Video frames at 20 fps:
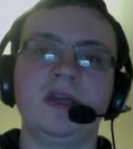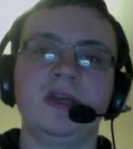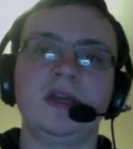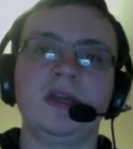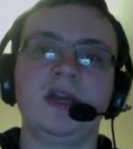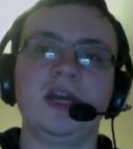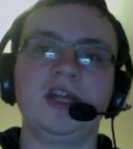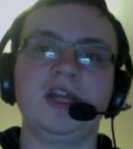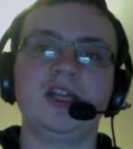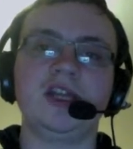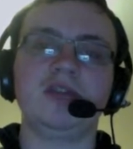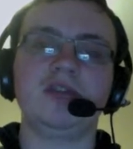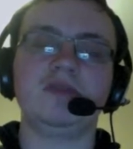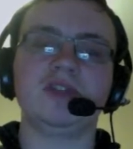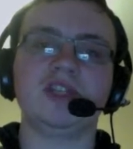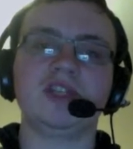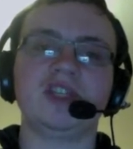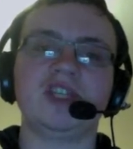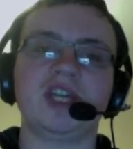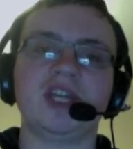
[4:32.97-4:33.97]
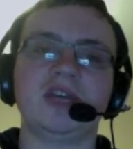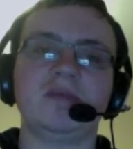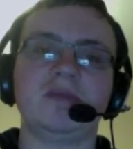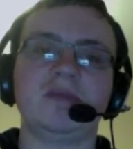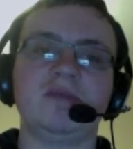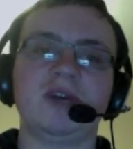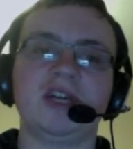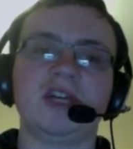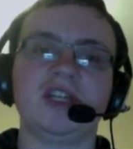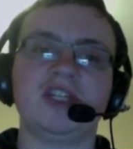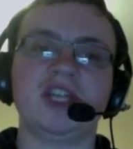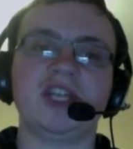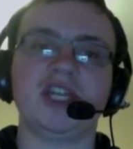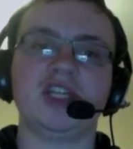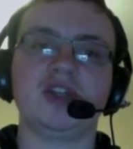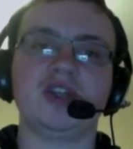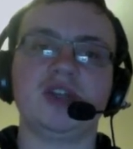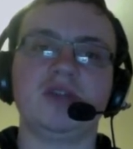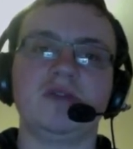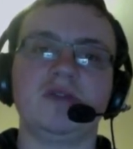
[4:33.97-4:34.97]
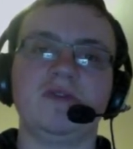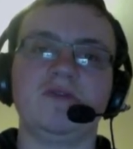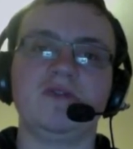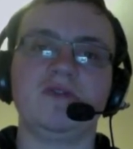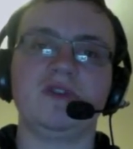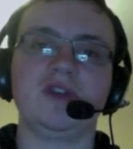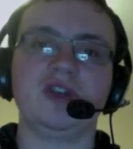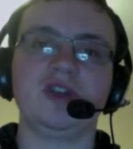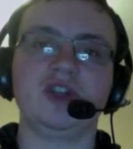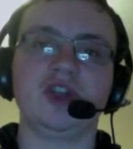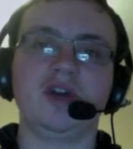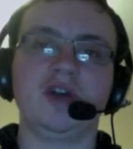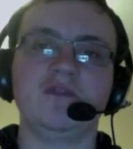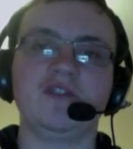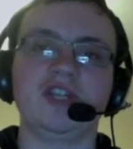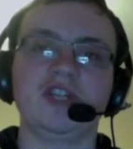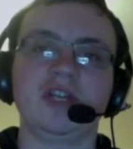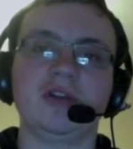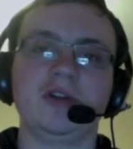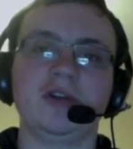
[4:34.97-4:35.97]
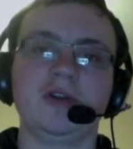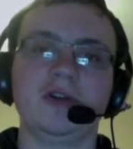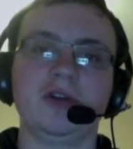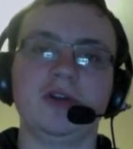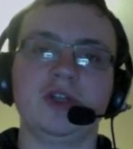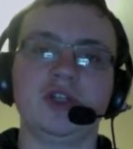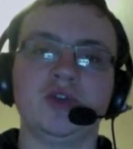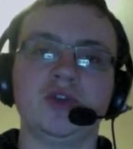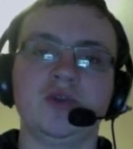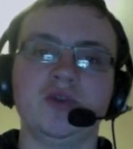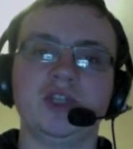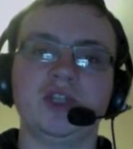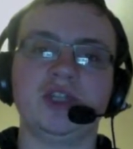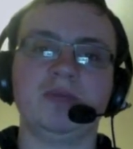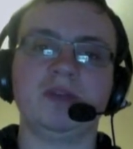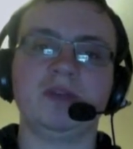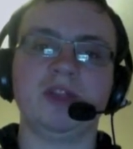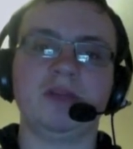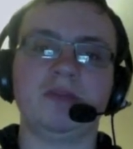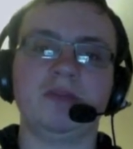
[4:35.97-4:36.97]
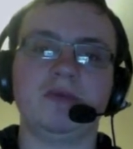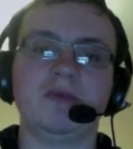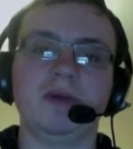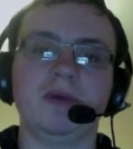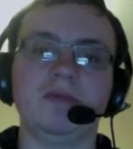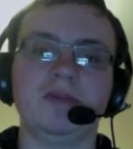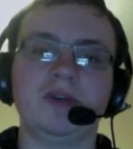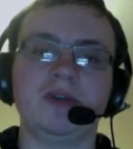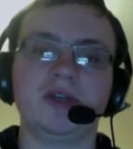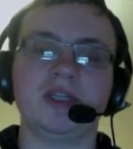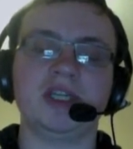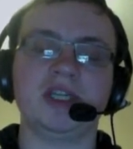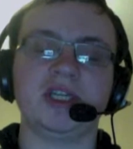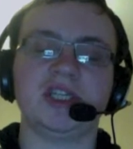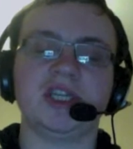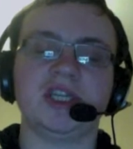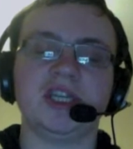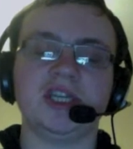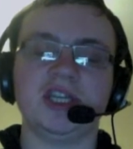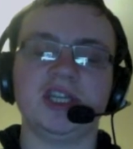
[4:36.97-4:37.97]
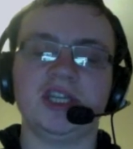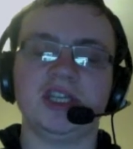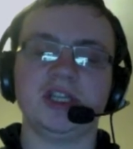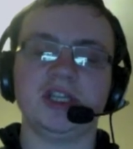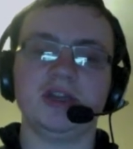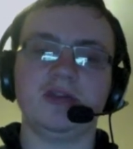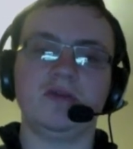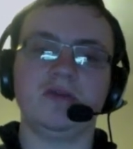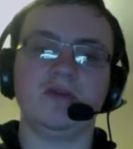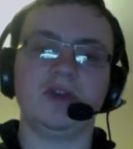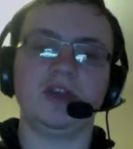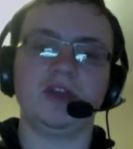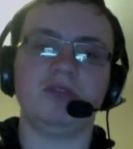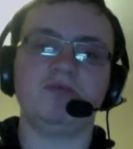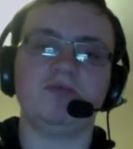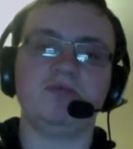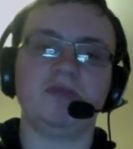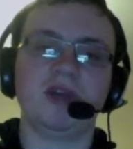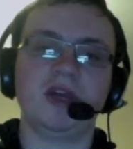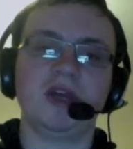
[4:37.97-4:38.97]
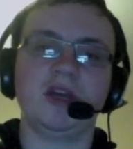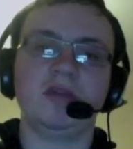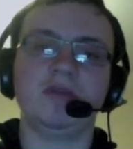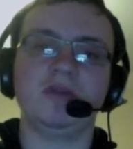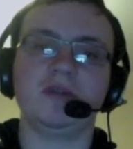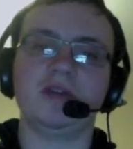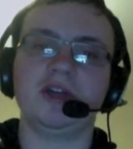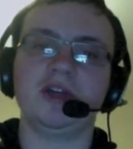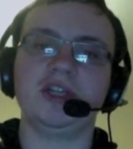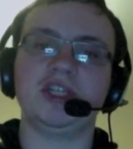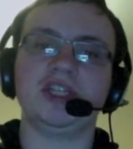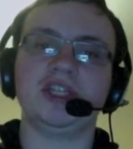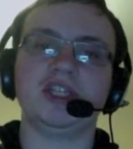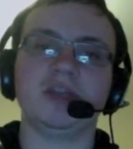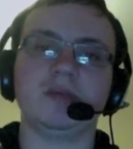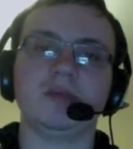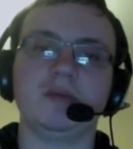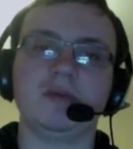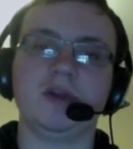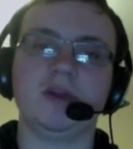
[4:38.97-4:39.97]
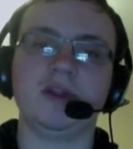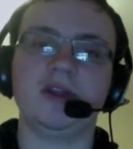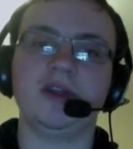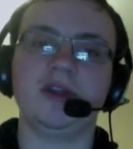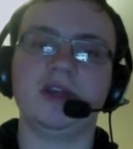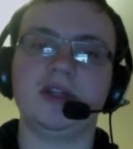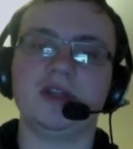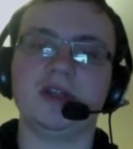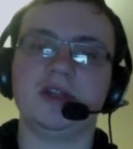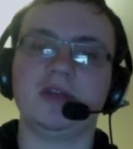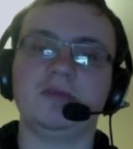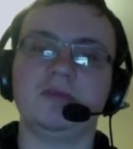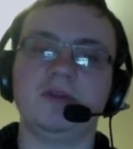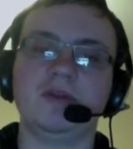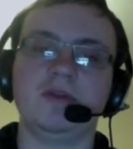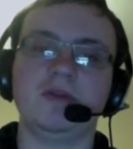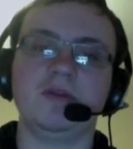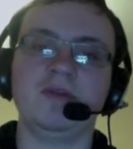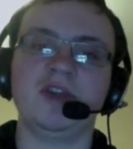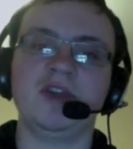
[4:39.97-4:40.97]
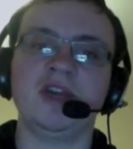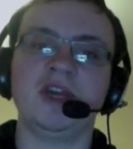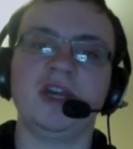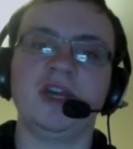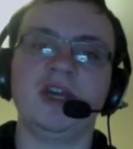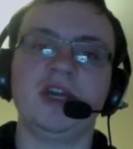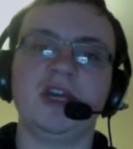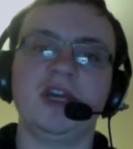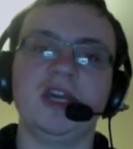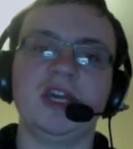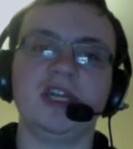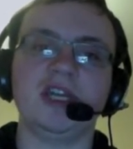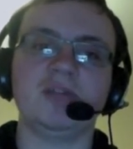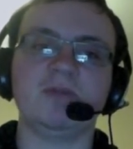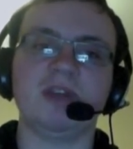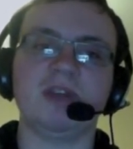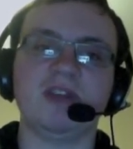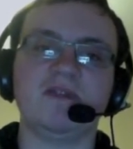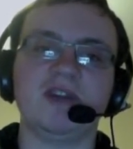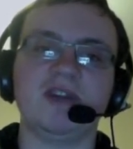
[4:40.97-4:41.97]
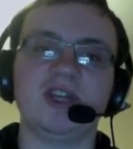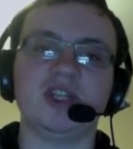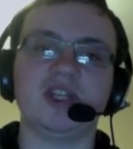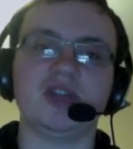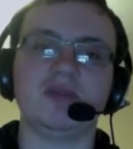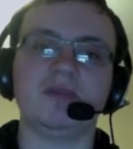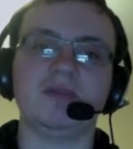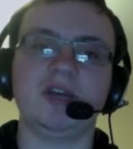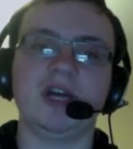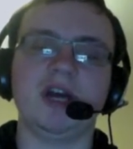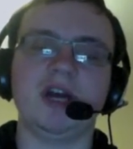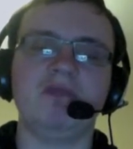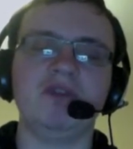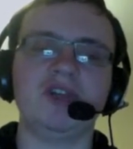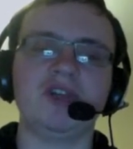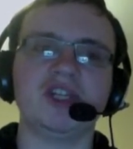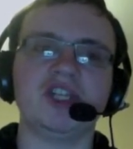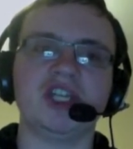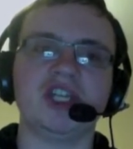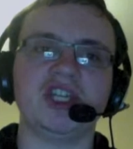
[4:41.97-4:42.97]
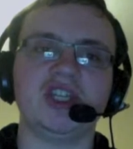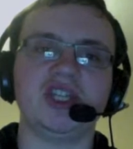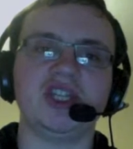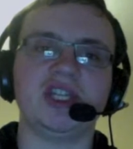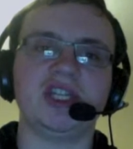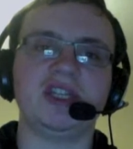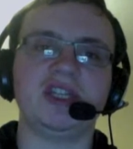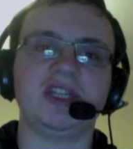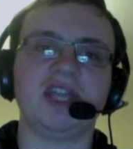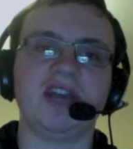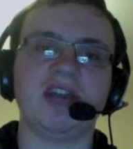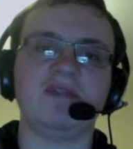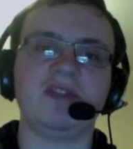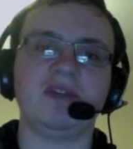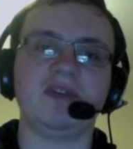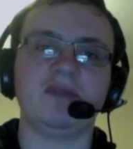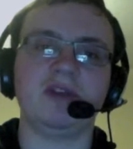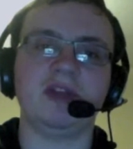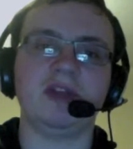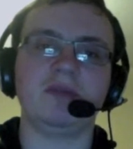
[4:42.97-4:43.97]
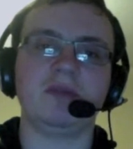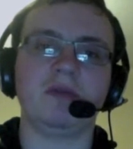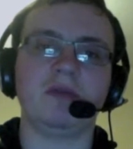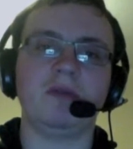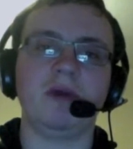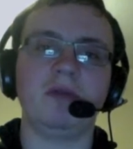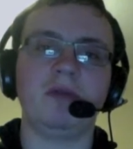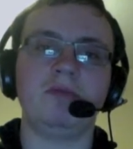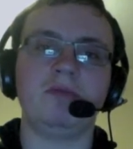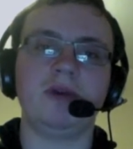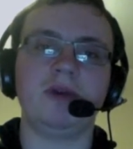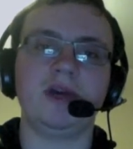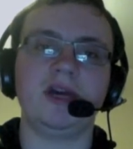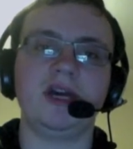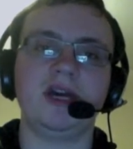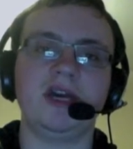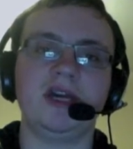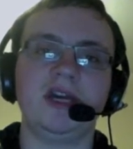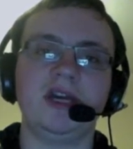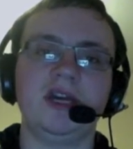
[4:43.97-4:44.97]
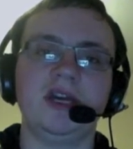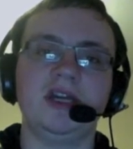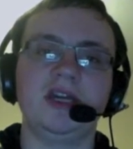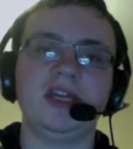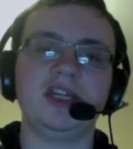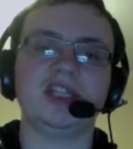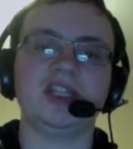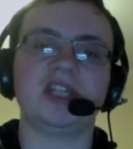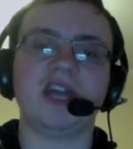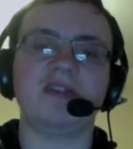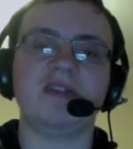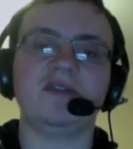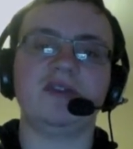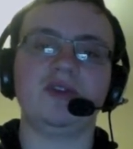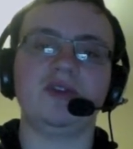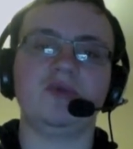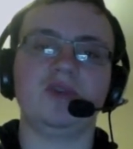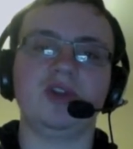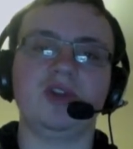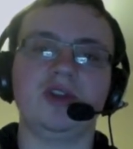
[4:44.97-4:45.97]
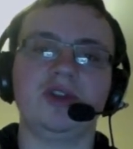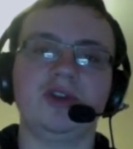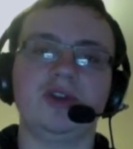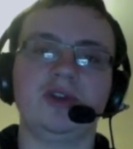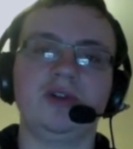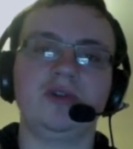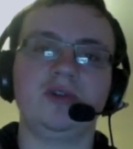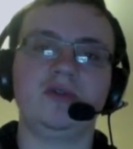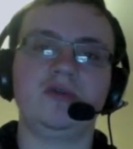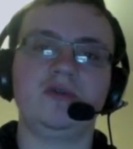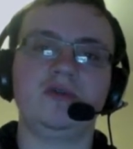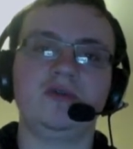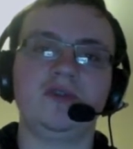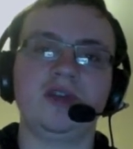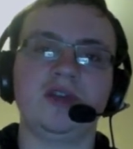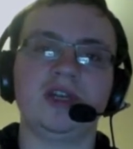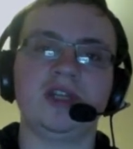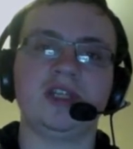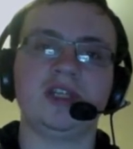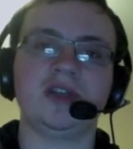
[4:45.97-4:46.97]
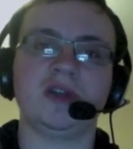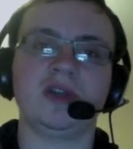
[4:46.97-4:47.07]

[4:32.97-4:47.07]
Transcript: And then there was a segment backstage, like where Dolph Ziggler chose to be number one because he says he proclaims he's number one in the company. Well, he is main event, so I wouldn't say he's definitely number one, but he is definitely one of the greatest